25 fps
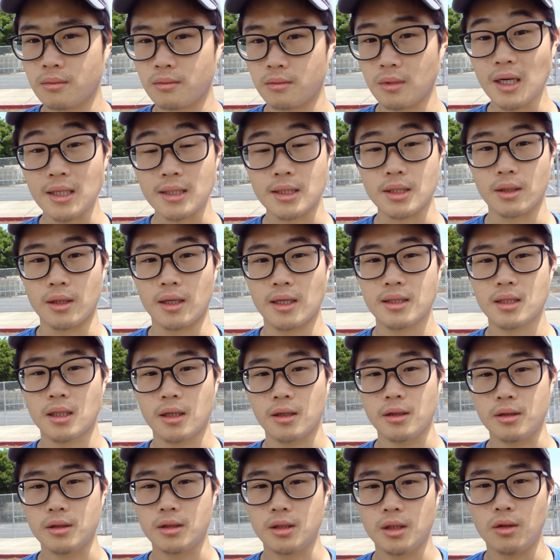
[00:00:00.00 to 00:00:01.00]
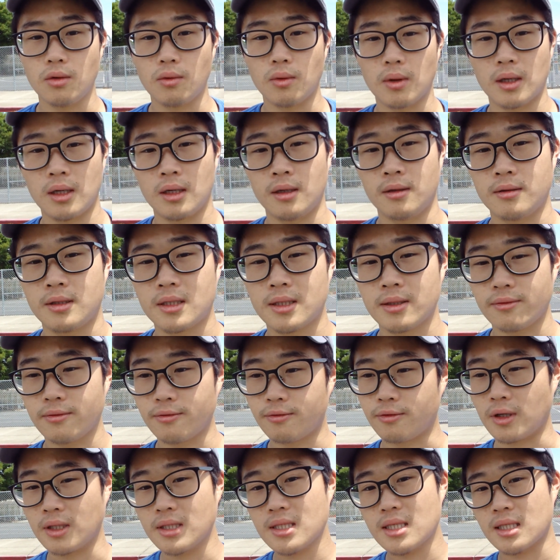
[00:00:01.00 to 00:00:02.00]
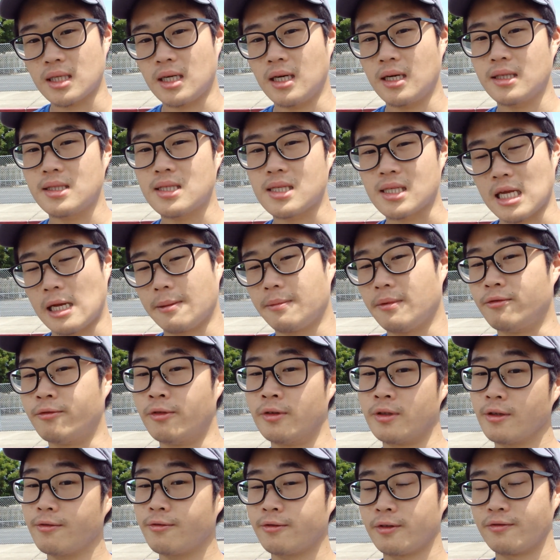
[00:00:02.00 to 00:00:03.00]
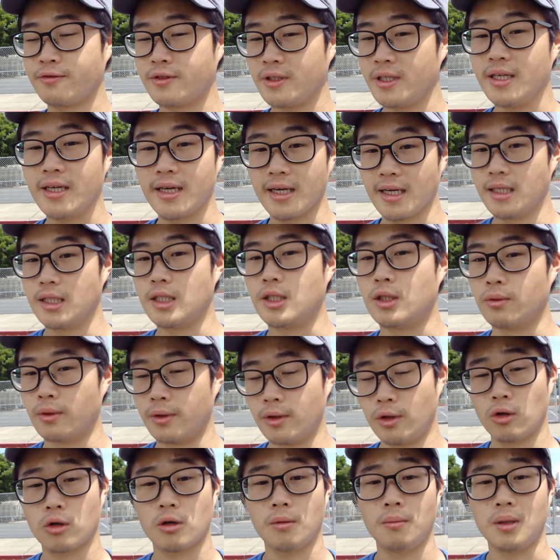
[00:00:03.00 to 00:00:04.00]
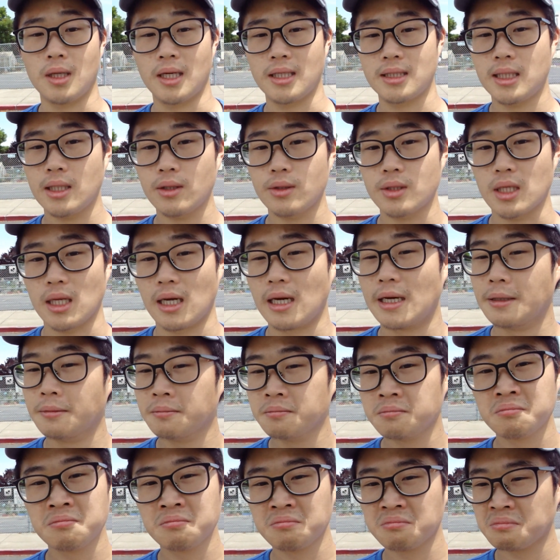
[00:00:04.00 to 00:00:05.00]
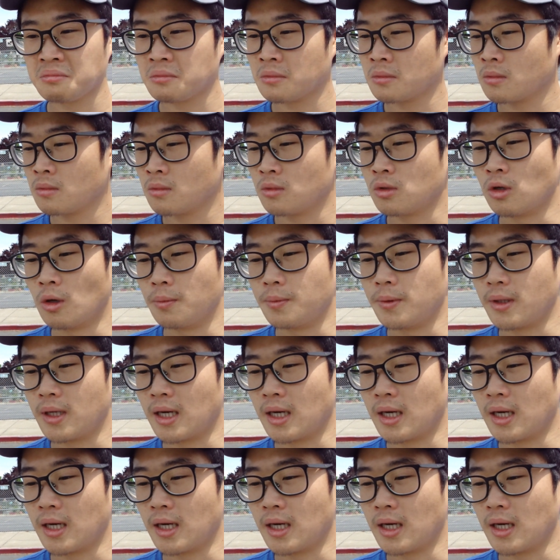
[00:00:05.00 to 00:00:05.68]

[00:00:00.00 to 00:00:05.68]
Right, so that's how you do frontside slappy 50-50 into a no comply tail slide. Hope